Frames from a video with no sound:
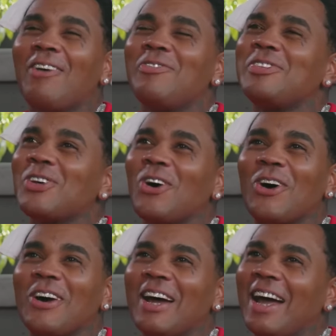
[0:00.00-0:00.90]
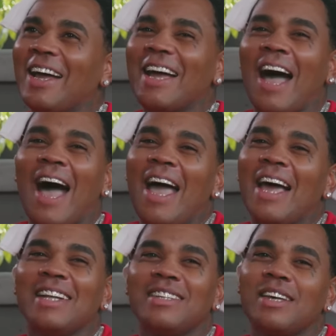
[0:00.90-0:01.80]
I'm sorry. Hey, I
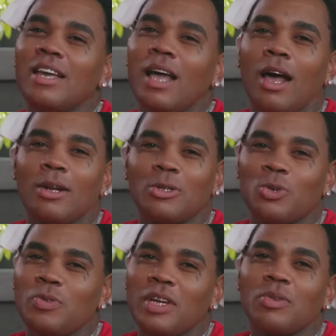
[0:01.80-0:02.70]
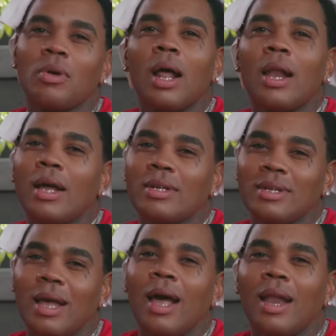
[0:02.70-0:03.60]
had to tell y'all the truth. That's what I like
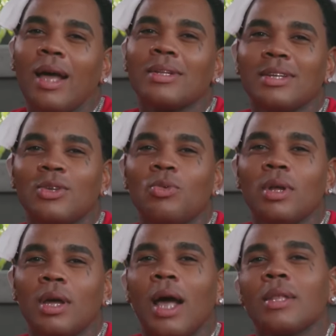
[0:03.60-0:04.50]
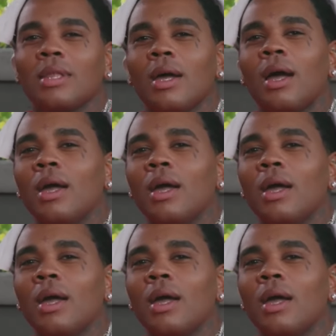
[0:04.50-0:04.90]
to. I like to do that. I think.